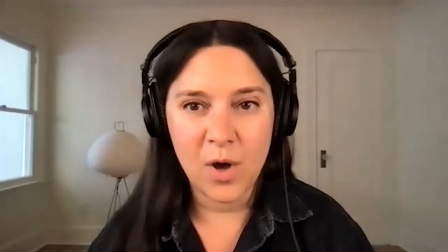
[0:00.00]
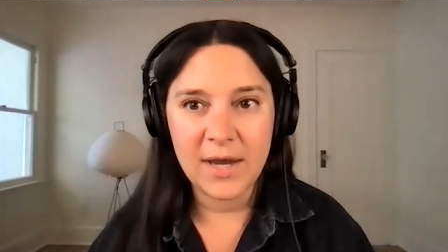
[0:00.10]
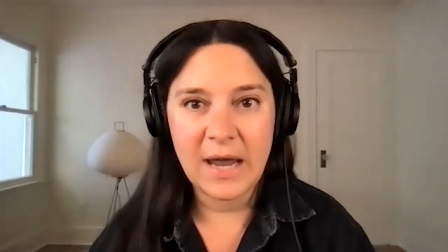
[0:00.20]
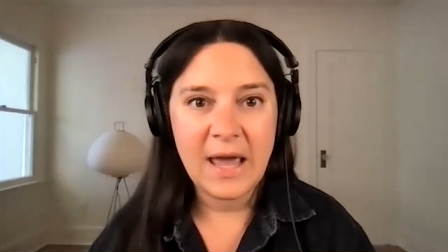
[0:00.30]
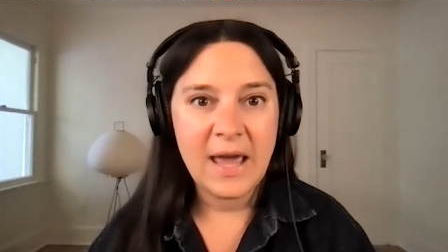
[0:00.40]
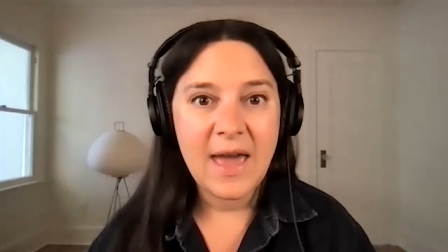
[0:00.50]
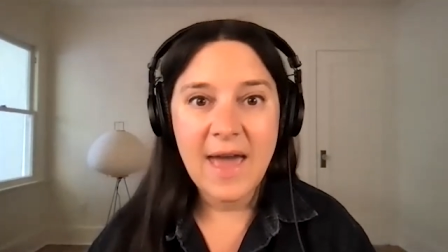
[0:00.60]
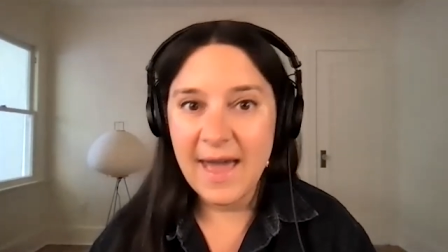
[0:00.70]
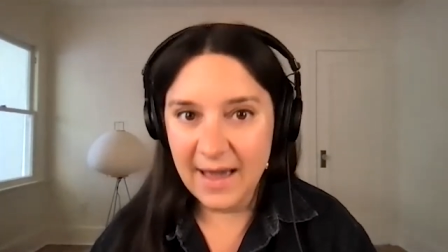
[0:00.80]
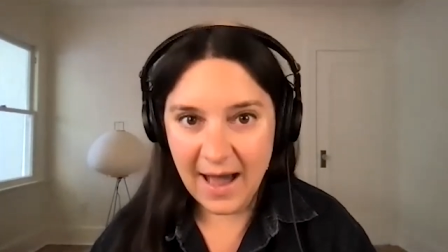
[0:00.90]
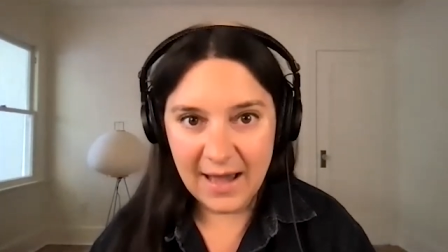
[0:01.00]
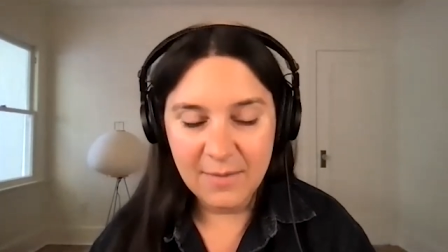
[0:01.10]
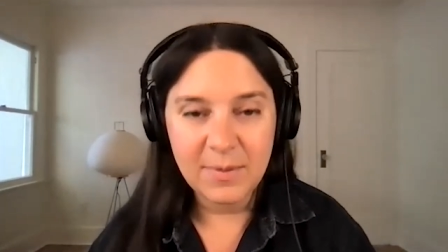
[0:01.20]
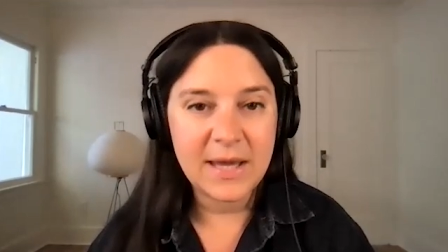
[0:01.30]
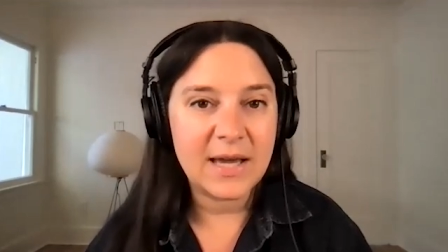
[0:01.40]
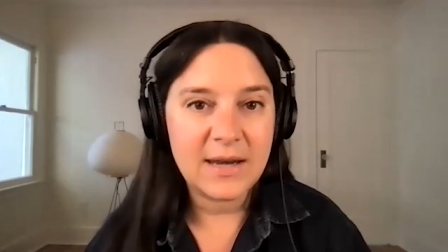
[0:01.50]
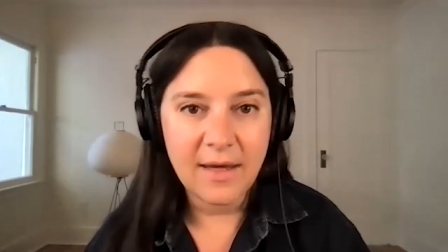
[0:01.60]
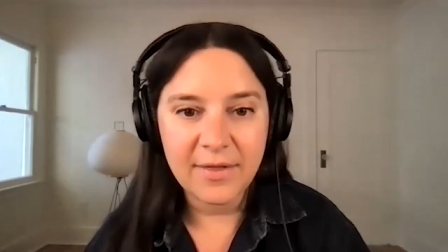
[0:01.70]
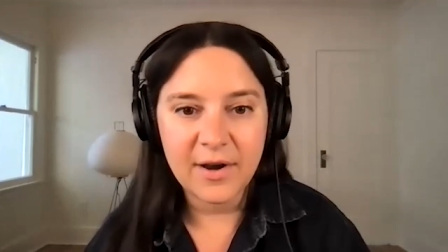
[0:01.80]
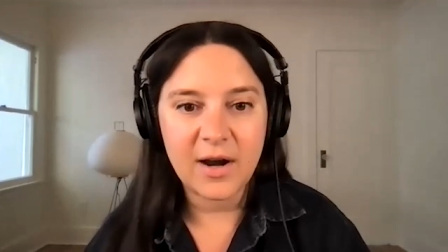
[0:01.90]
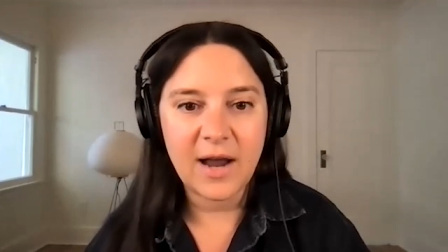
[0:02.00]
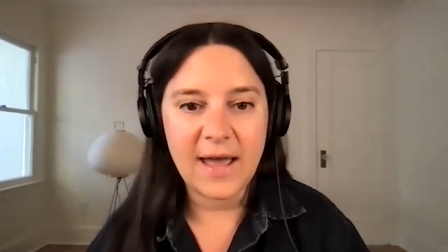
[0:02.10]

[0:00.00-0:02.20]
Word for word: one, AI being another.